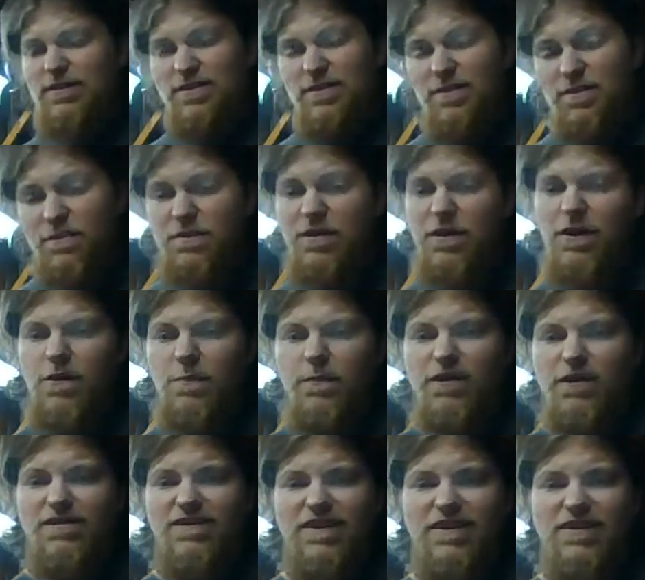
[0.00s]
is
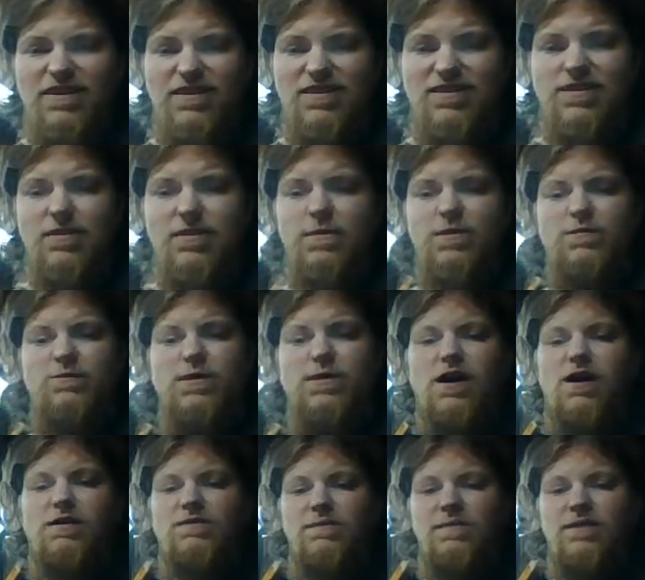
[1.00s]
still the most
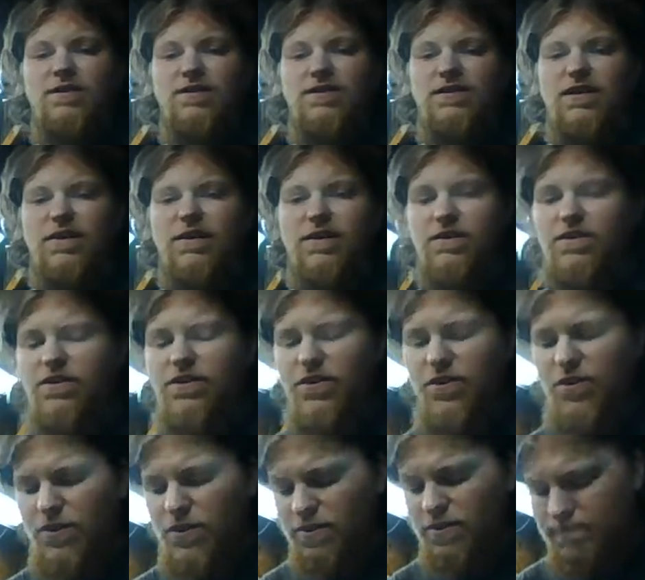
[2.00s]
powerful military on
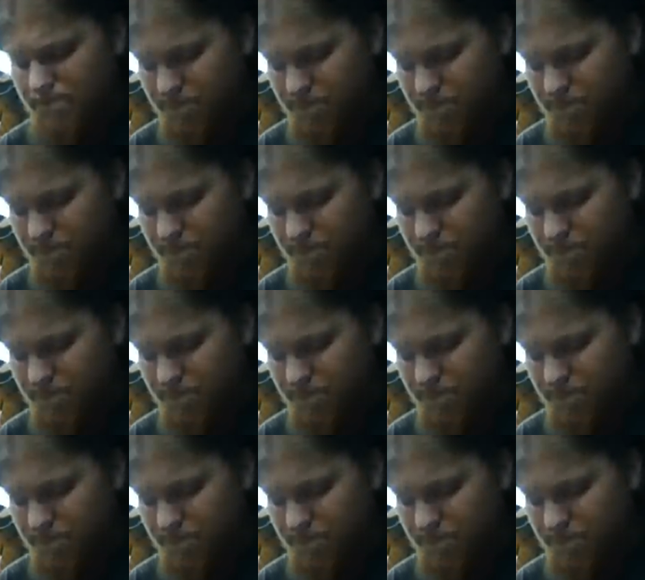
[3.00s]
earth.